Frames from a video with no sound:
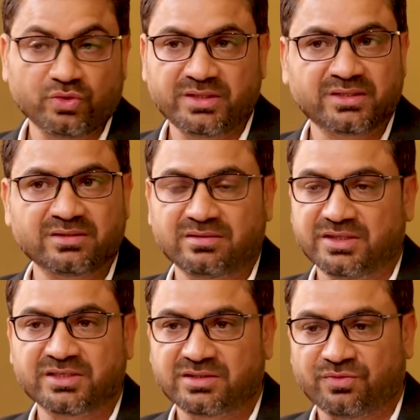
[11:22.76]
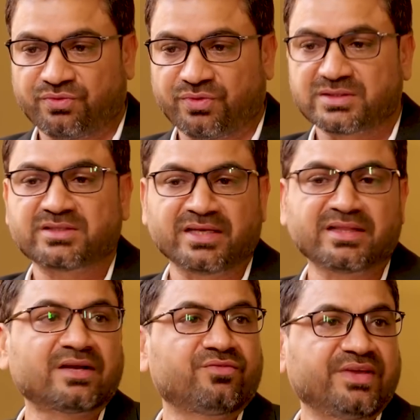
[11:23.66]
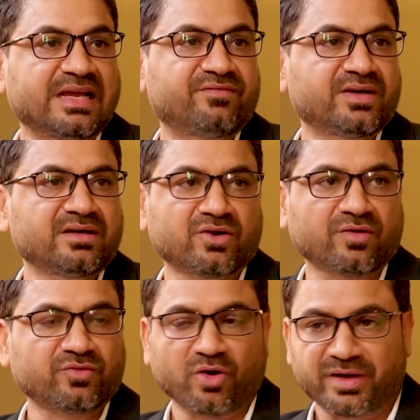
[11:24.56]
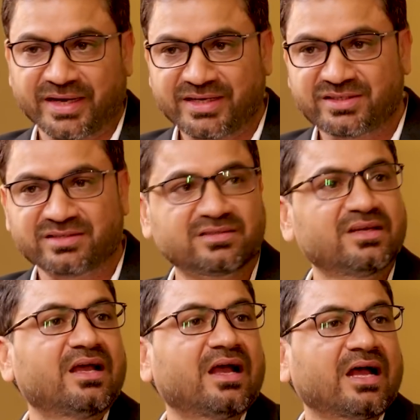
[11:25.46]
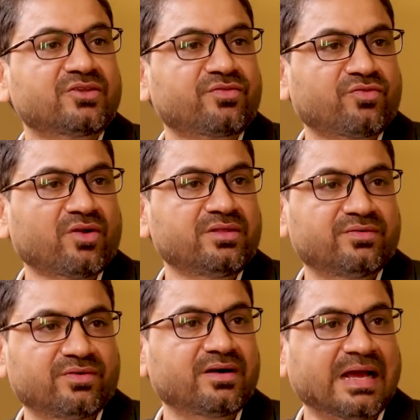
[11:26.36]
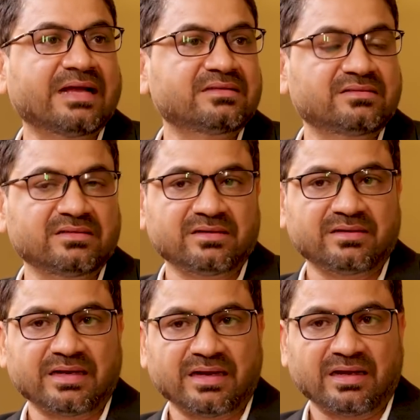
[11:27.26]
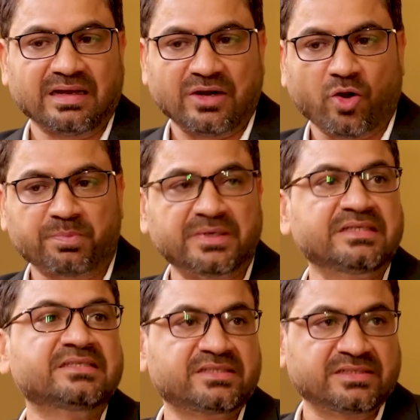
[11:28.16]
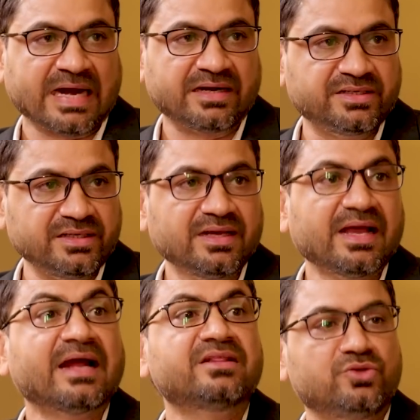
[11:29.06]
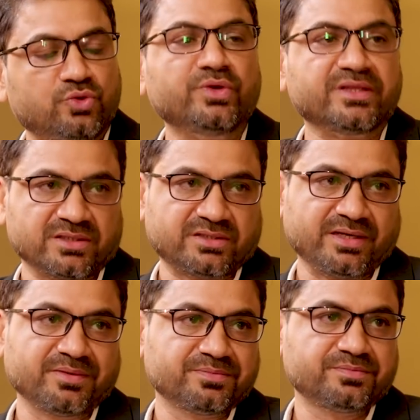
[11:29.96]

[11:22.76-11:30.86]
So this is the first thing that we have done. None of the organizations as of now in the world has adopted this strategy and doing this thing.